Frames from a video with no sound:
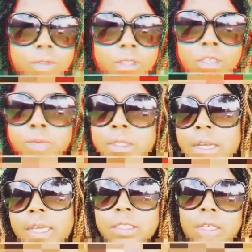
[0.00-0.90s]
Excuse me,
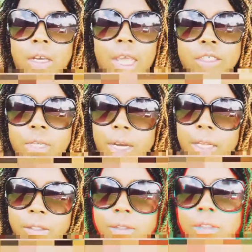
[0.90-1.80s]
today's Sunday. I try
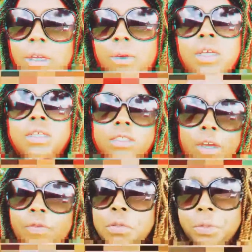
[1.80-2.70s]
not to,
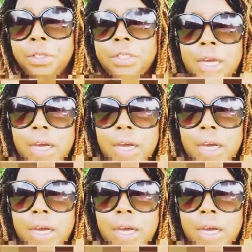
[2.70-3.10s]
stuff was real,